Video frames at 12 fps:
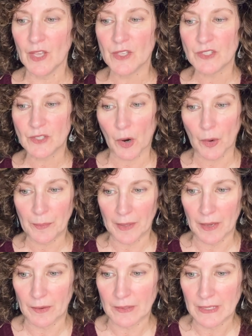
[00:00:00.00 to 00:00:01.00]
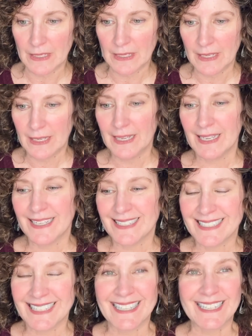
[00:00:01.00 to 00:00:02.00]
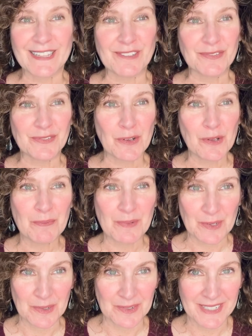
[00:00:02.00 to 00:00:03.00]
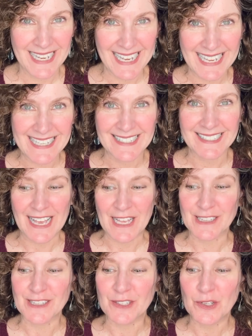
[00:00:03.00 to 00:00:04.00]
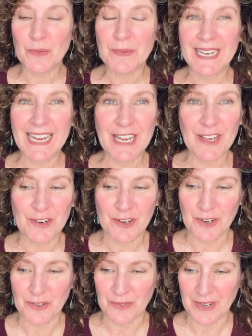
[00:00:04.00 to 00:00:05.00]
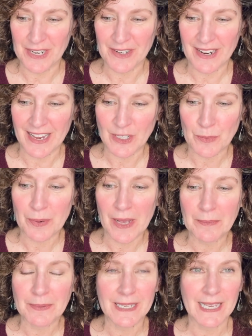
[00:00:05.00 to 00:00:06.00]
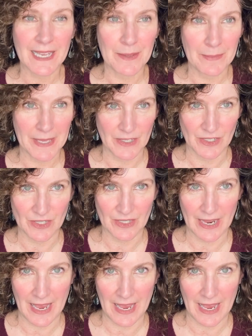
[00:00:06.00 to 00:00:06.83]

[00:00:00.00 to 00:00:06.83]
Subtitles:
Scorpio. The full moon is illuminating your career and your public image.